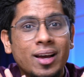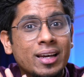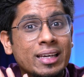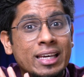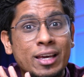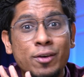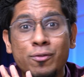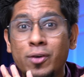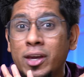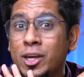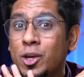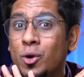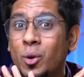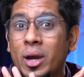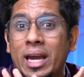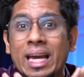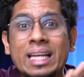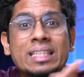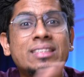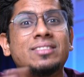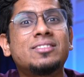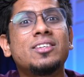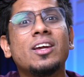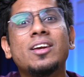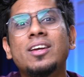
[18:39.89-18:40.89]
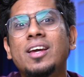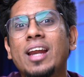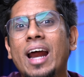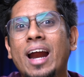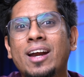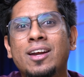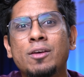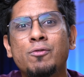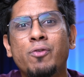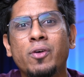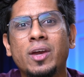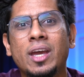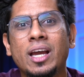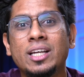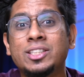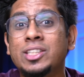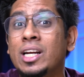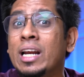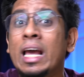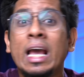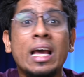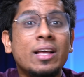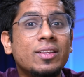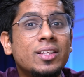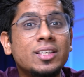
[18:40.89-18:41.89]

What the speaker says: giving you instant gratification.